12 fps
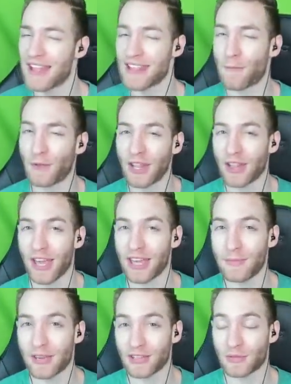Definitely like
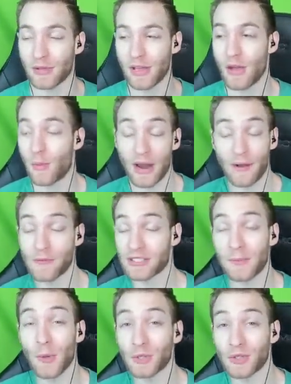it because whatever is
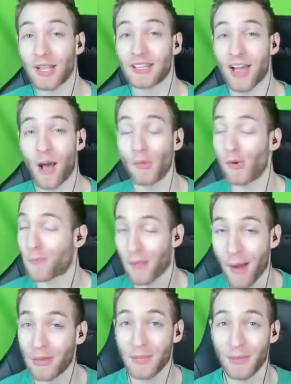the most liked comment will
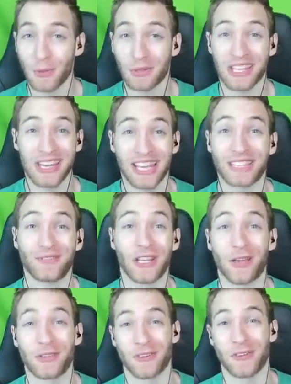probably be what the next
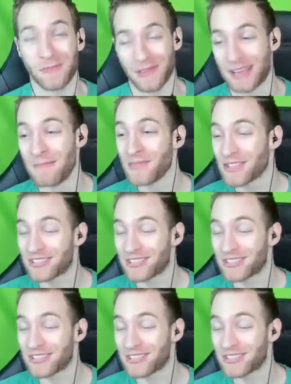video is going to be.